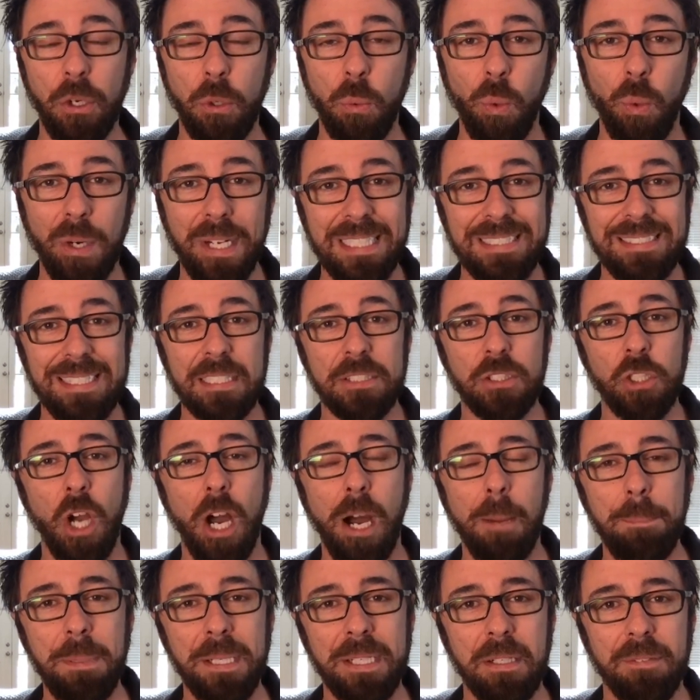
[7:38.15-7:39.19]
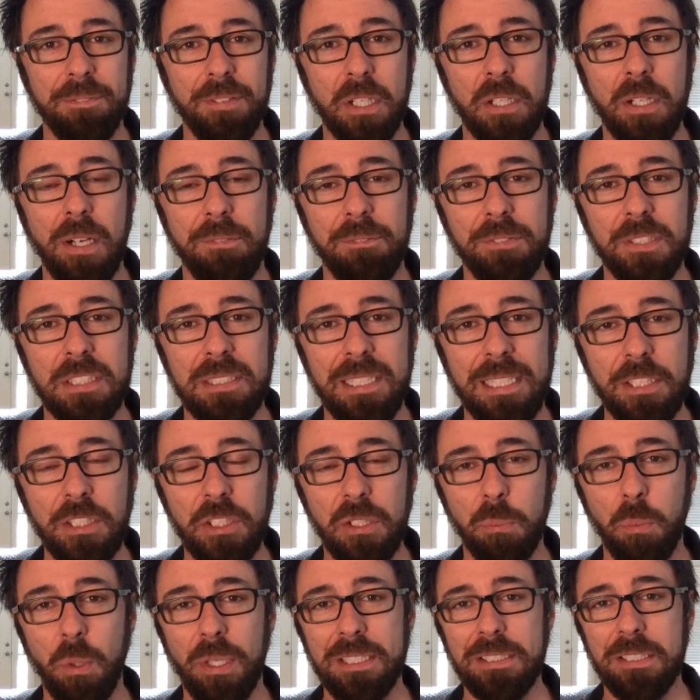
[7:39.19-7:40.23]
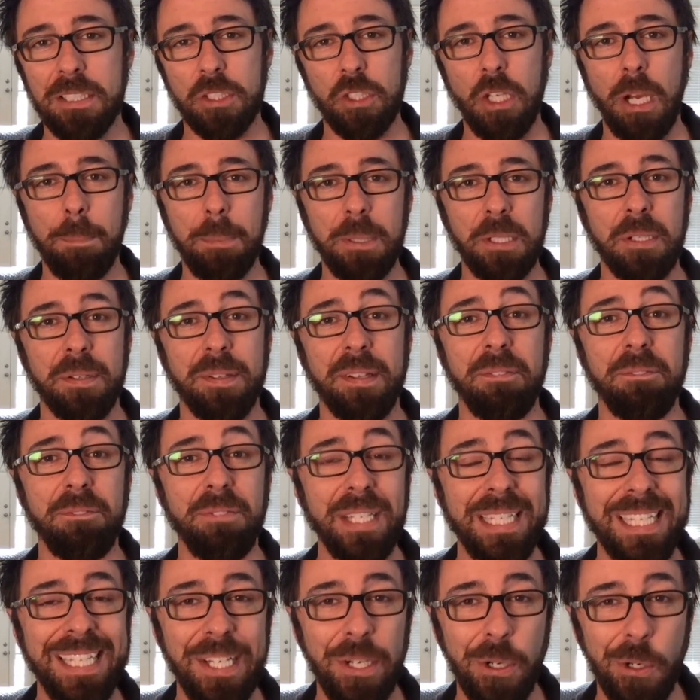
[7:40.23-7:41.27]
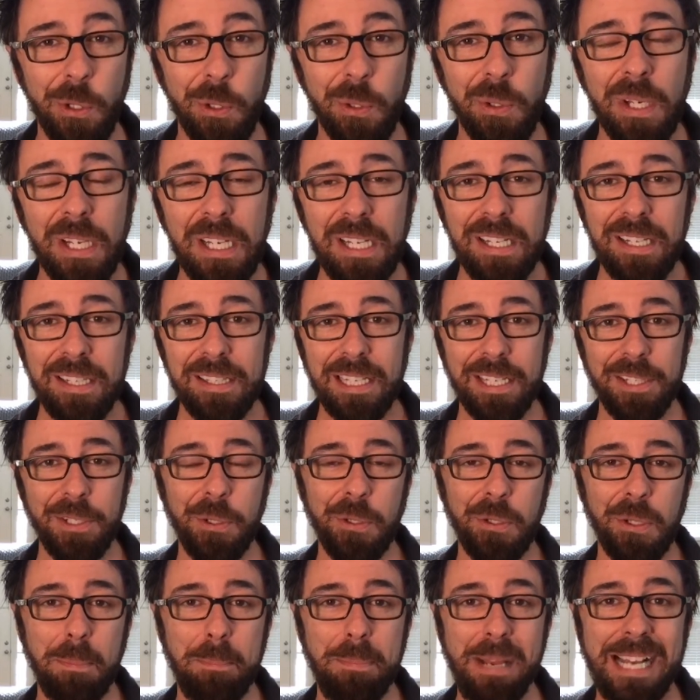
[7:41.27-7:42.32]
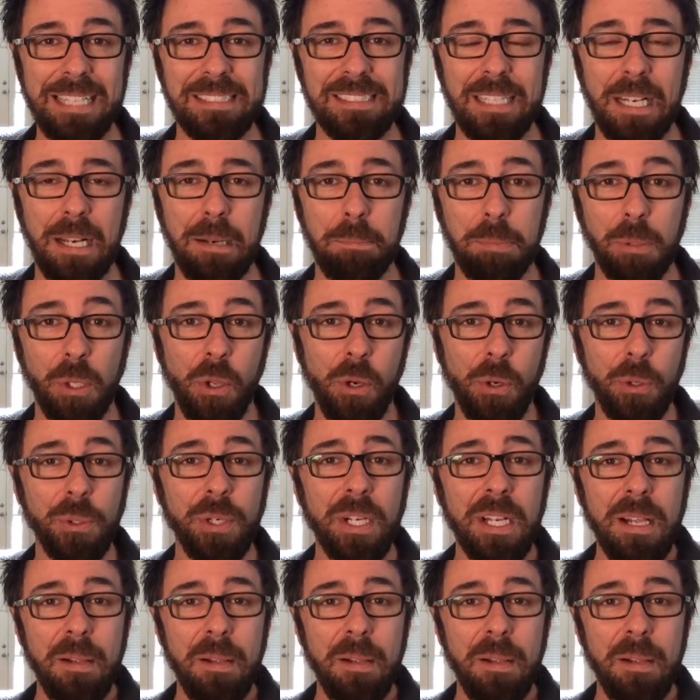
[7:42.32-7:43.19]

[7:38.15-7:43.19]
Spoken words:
What is the topic of the conversation? What is the topic of the video that you're about to upload?